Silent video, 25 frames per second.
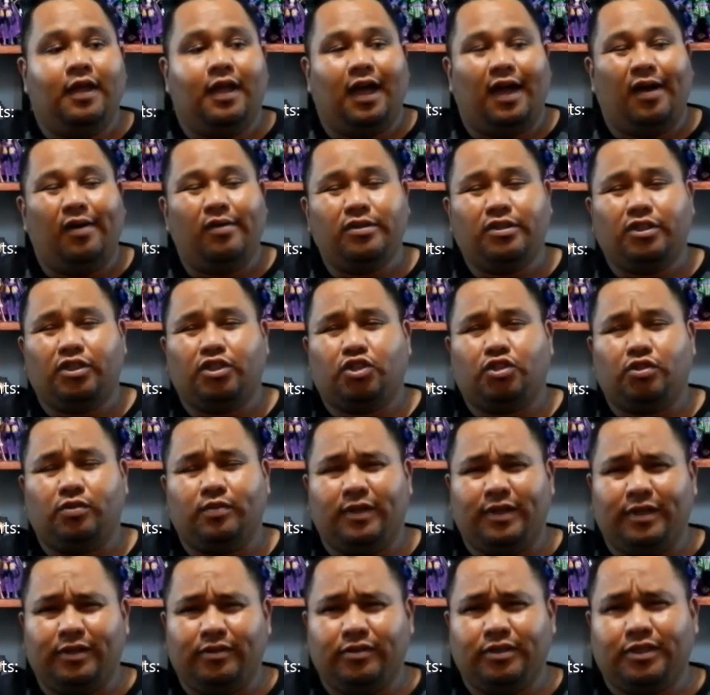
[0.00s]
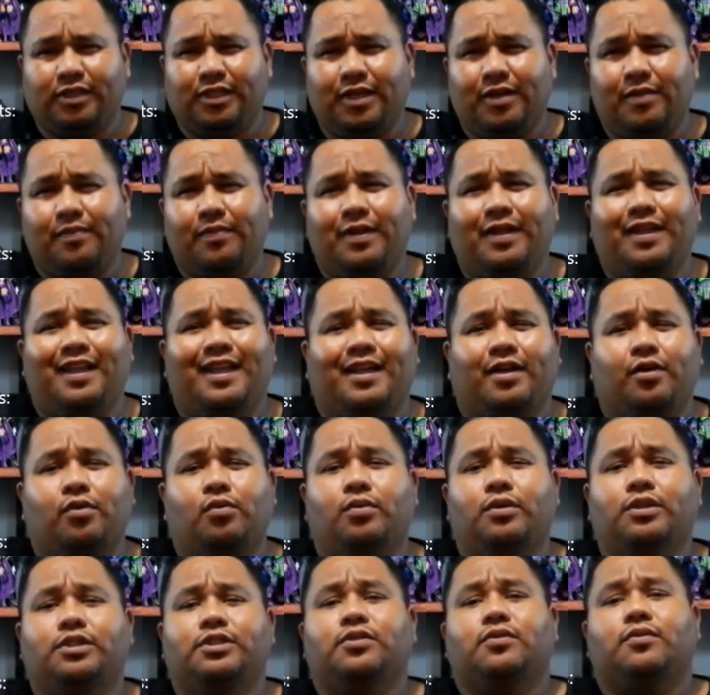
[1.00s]
I was assuming it was going to be like a
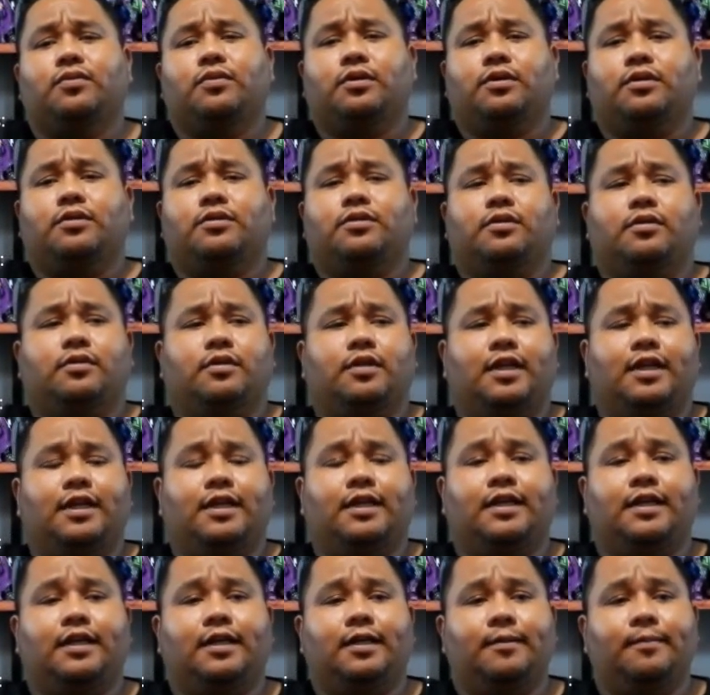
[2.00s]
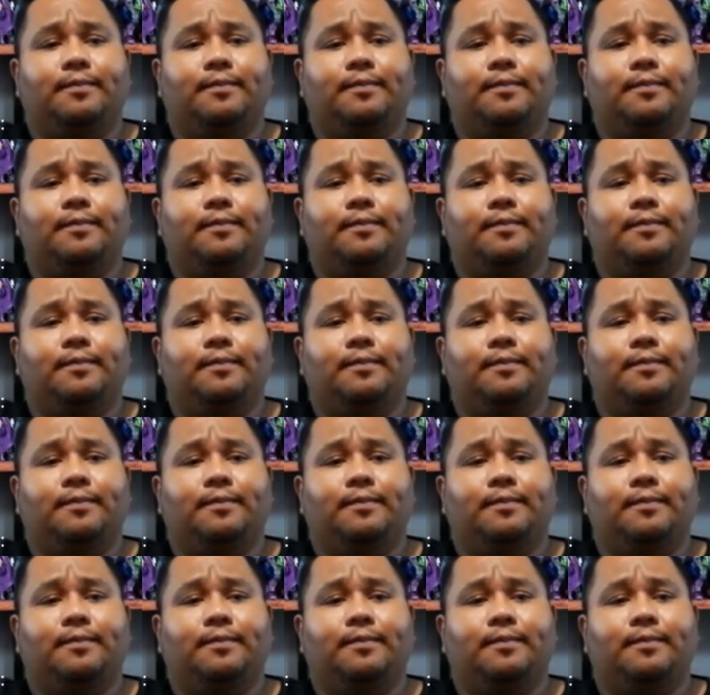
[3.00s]
Wizard World or like